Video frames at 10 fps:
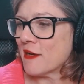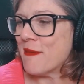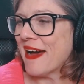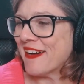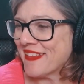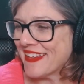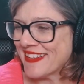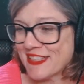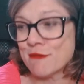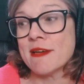about
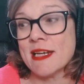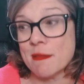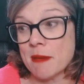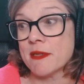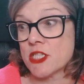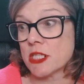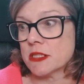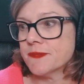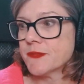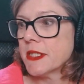this, and it really made me
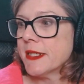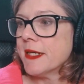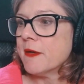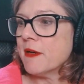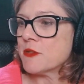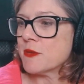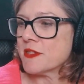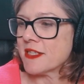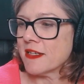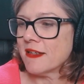chuckle, which was
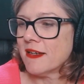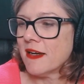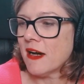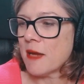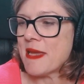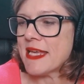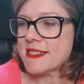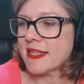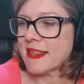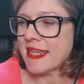the I'm
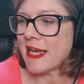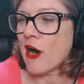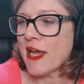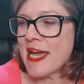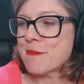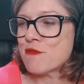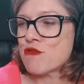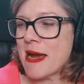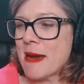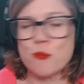hitting the I am
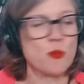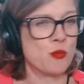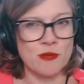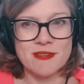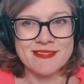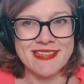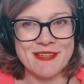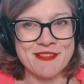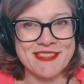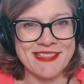crap wall
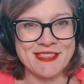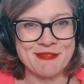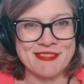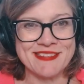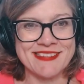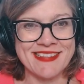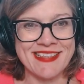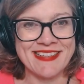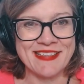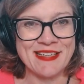every six months.
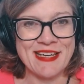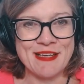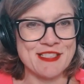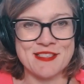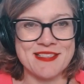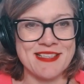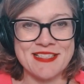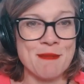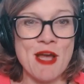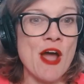And it just, it's
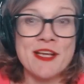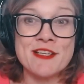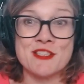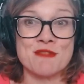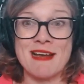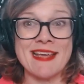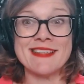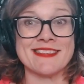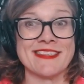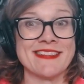something I could just
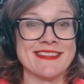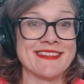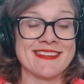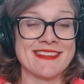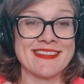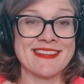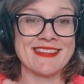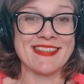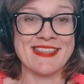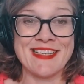relate to.
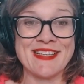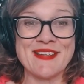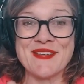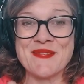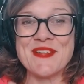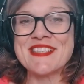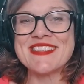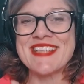Yeah. What does